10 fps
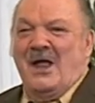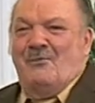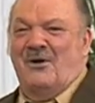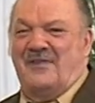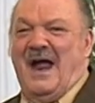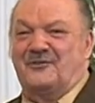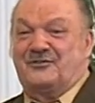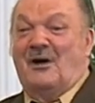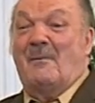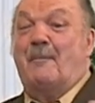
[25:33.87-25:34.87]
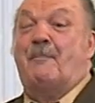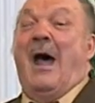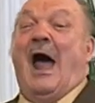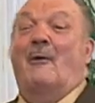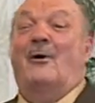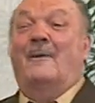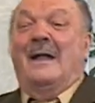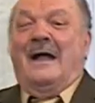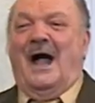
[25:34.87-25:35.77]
without some power